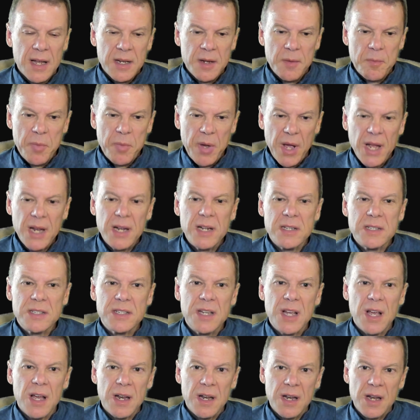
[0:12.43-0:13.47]
a
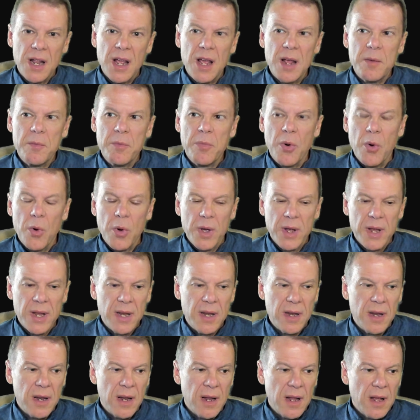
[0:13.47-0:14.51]
dependency on an
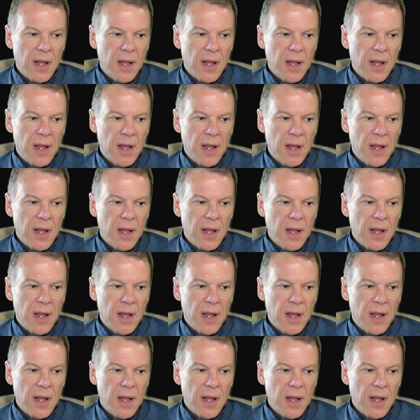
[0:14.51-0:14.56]
endpoint.